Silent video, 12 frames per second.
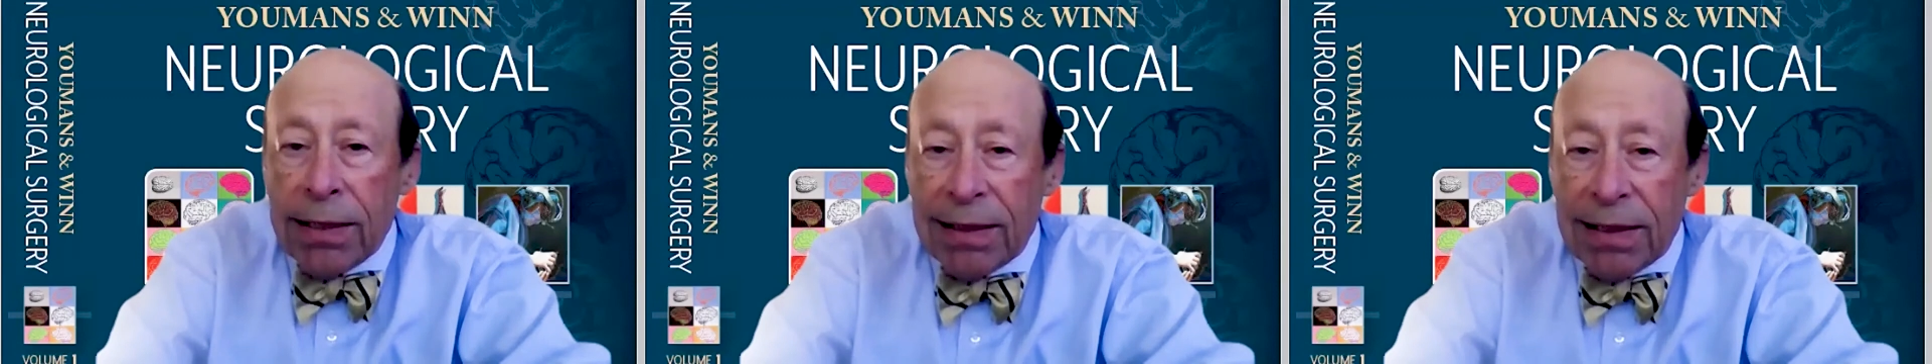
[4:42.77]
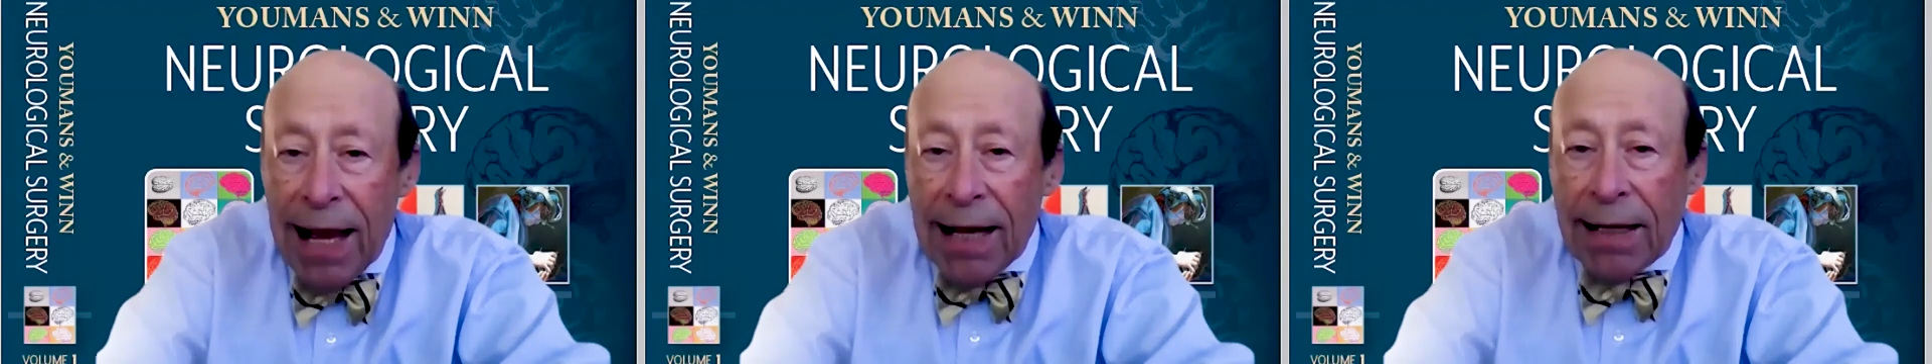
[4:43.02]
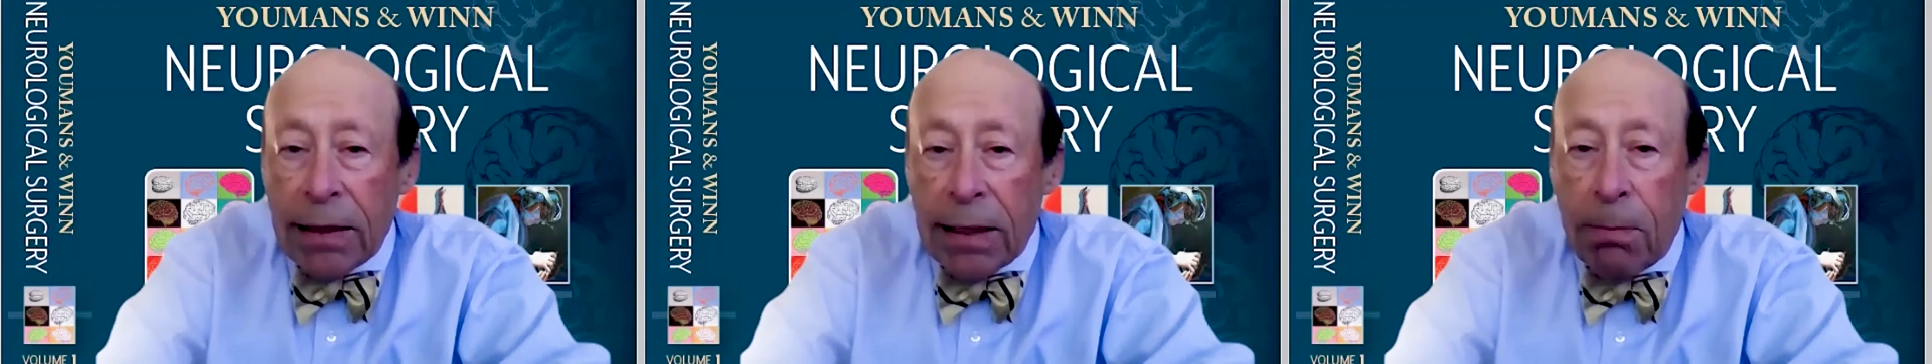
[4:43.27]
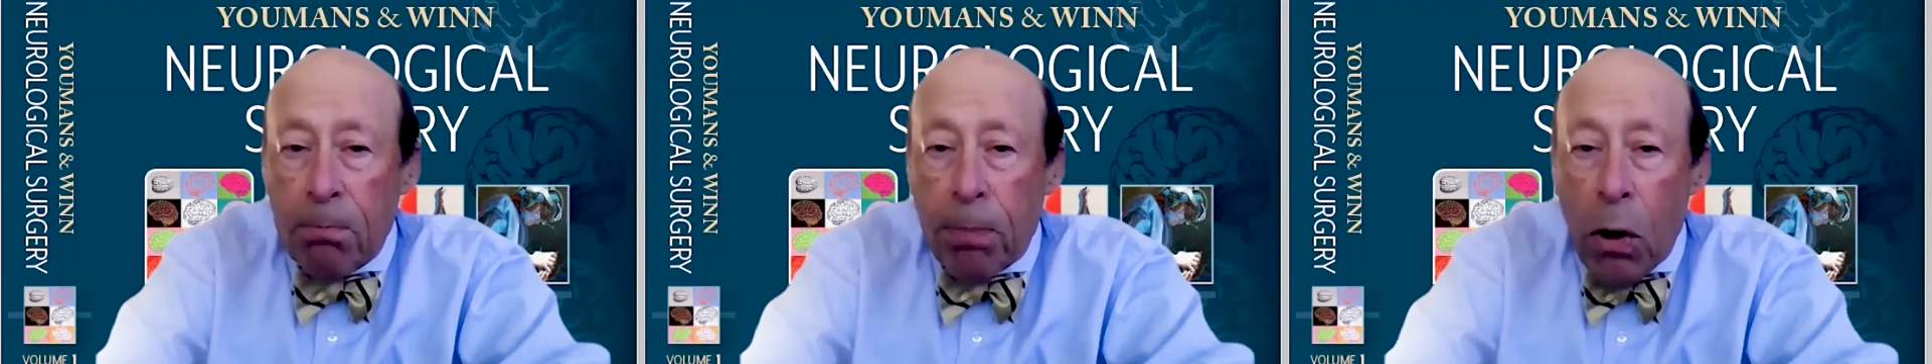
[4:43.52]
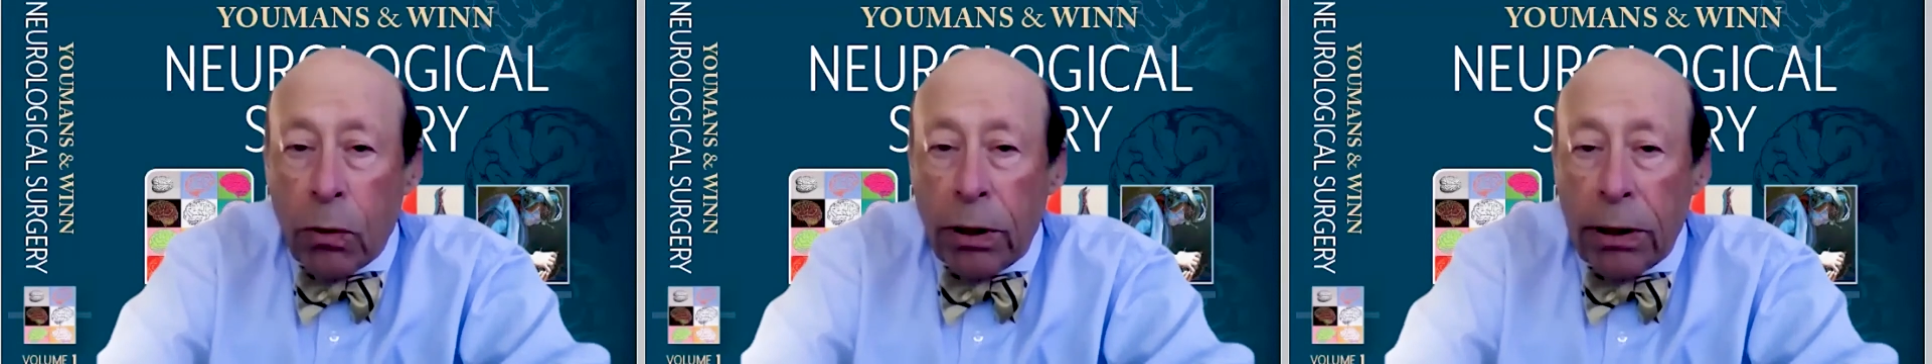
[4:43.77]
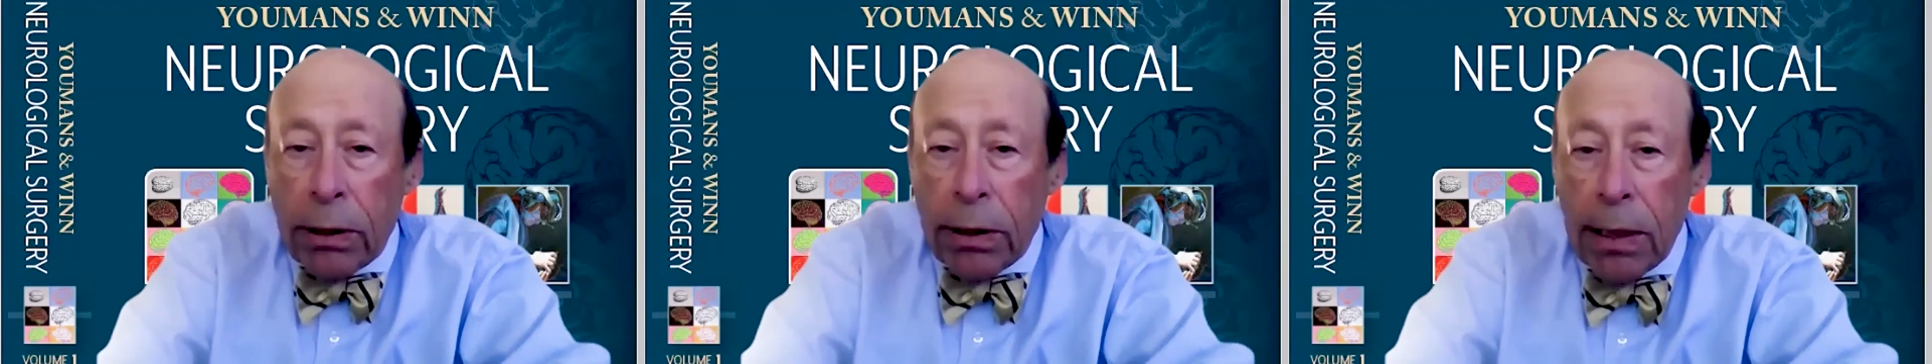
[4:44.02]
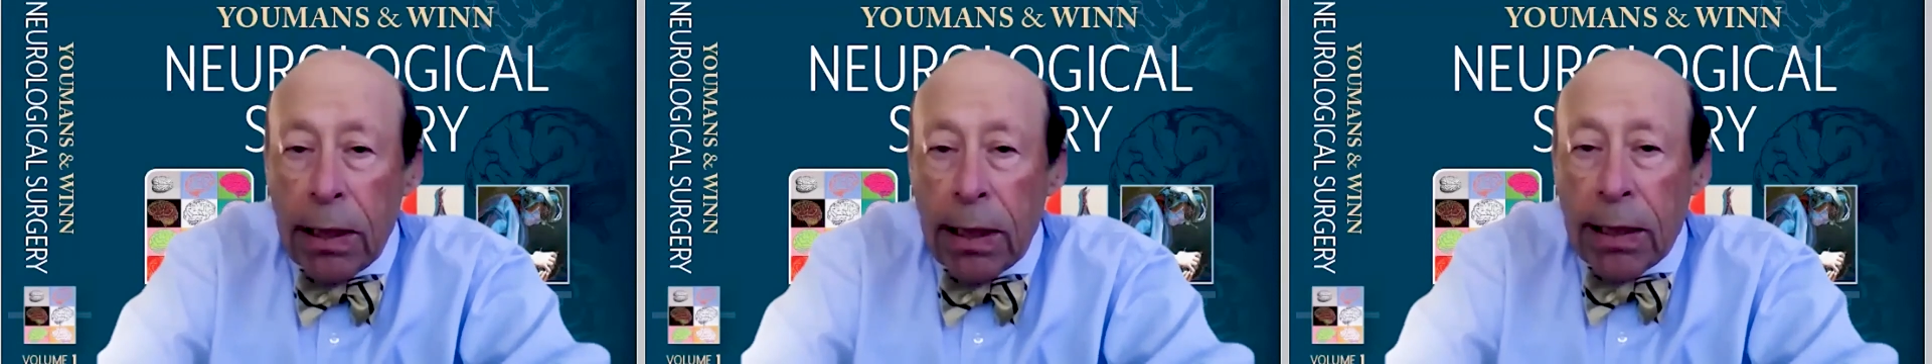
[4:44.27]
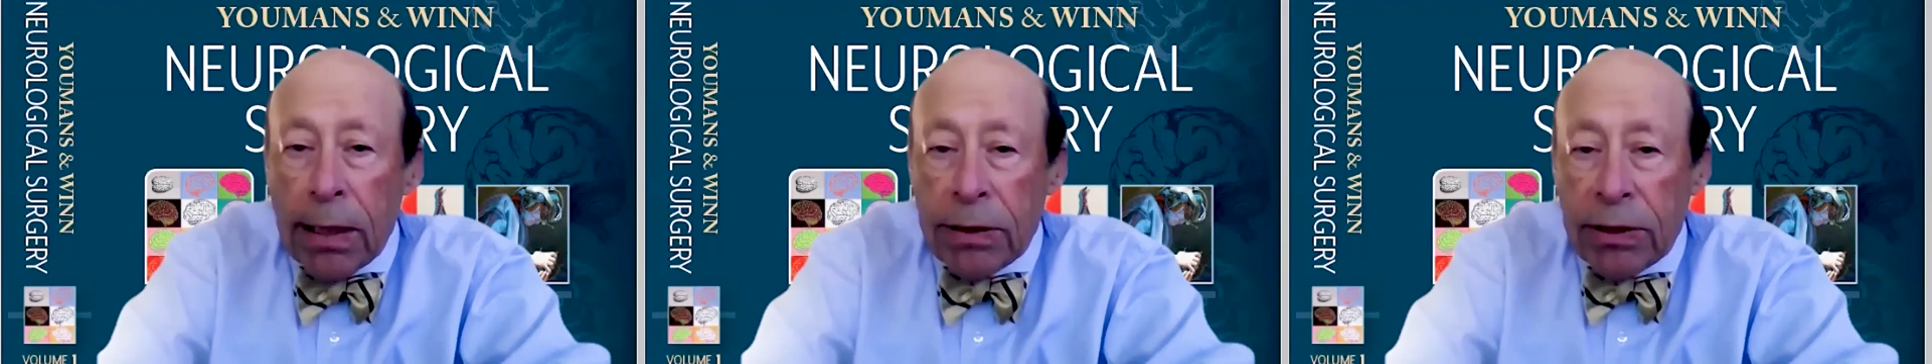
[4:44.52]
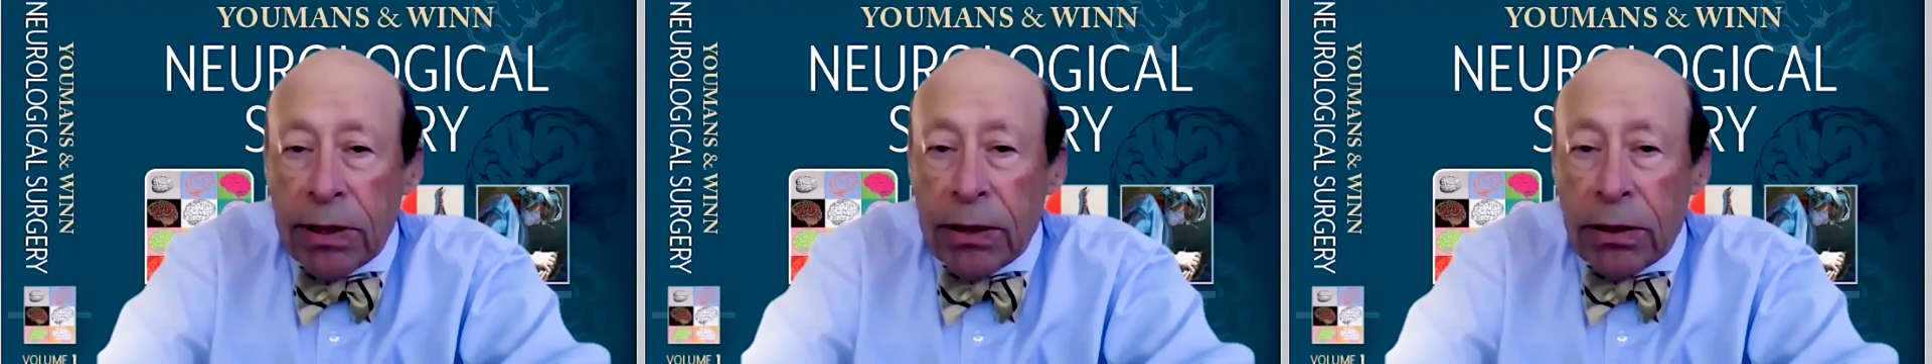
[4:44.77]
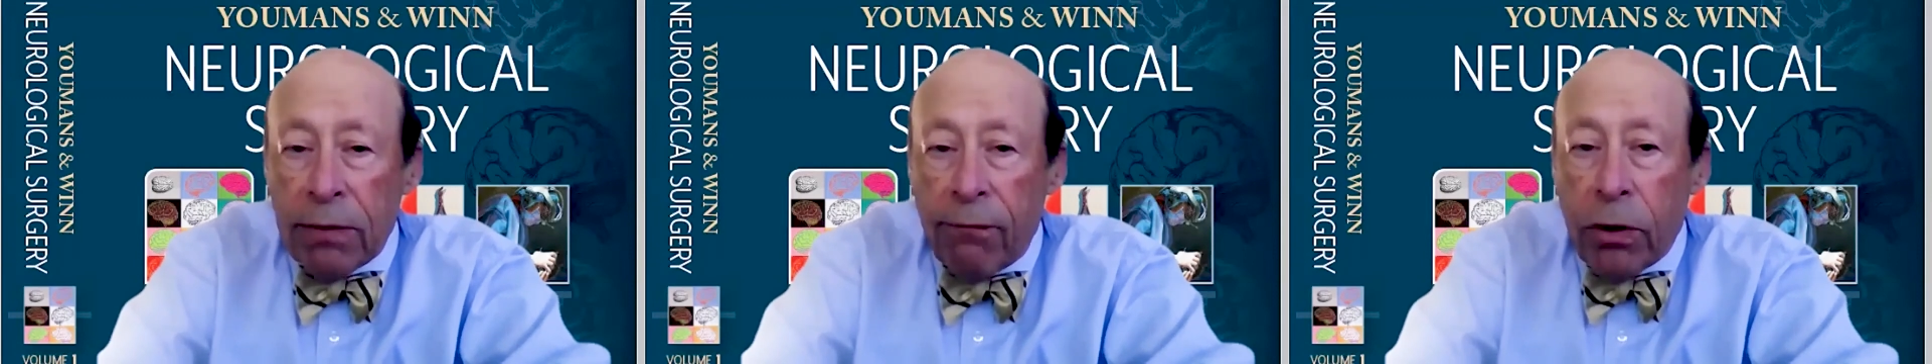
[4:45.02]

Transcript: The second component consists